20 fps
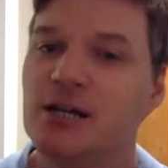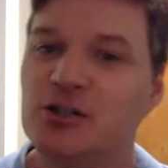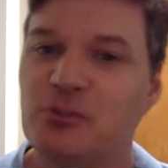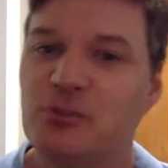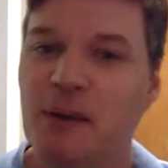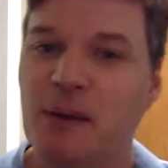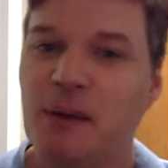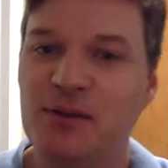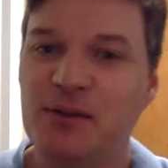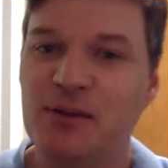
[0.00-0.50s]

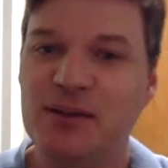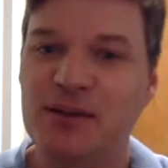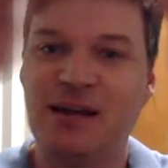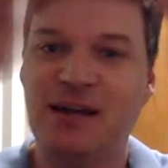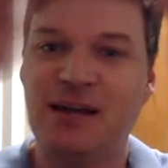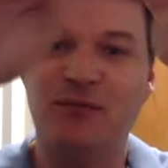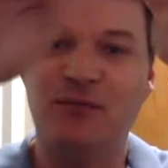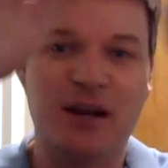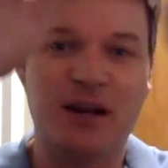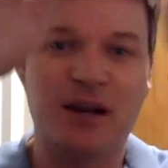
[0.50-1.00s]
remember, there's
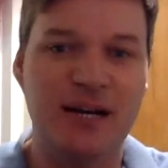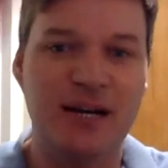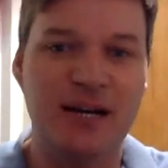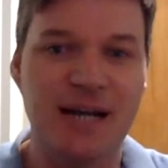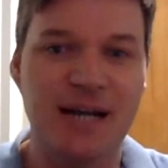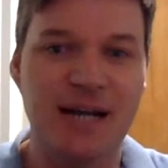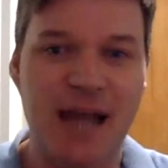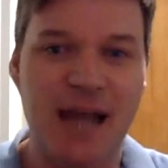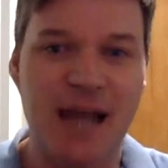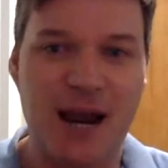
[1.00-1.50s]
that very
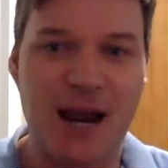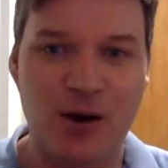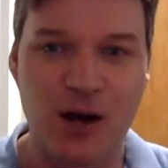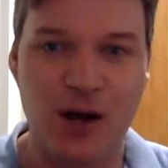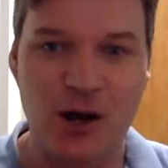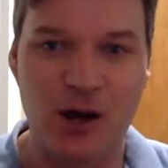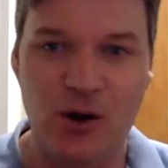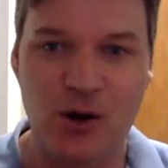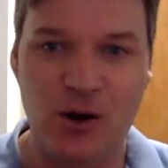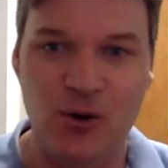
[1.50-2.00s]

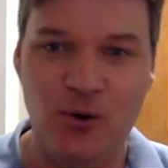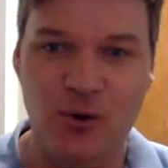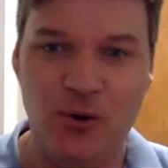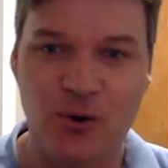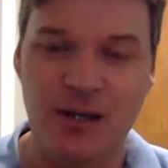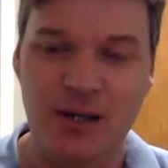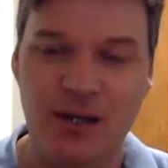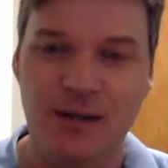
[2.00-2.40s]
narrow